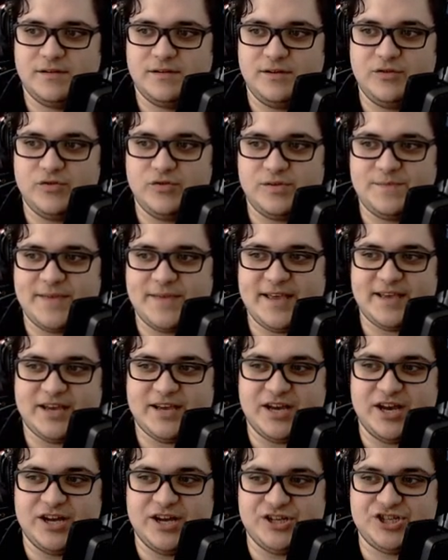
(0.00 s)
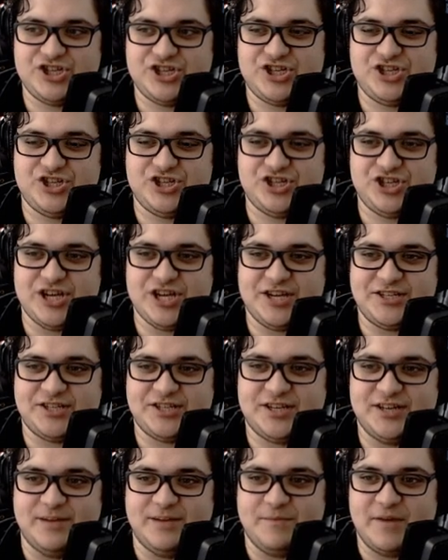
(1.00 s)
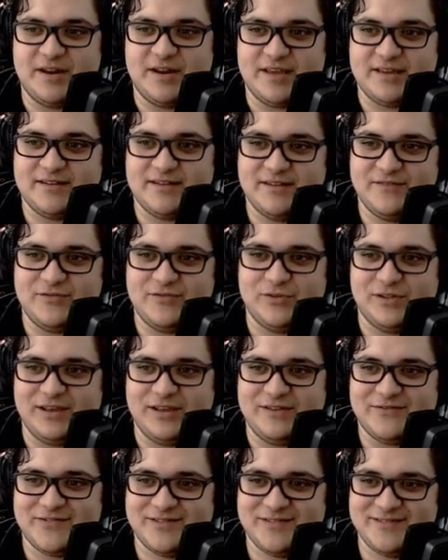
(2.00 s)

You would make heavily a picked. shit ton of money if you leave.